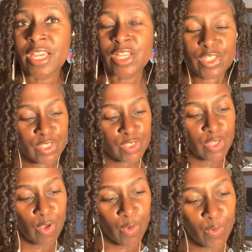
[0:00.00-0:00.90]

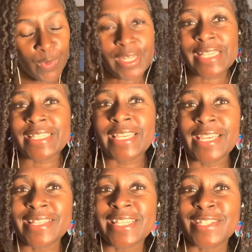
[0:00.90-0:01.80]
So let's kick
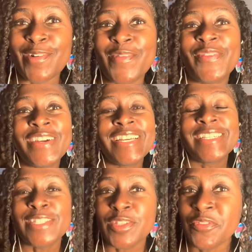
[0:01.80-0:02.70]
this off.
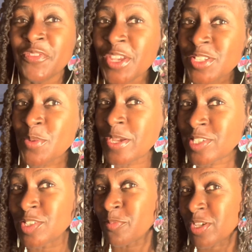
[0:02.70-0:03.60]
So the first
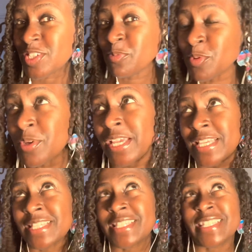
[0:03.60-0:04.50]
question, which
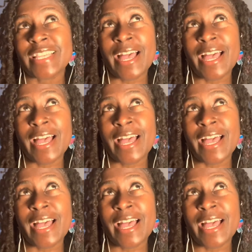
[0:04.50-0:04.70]
is,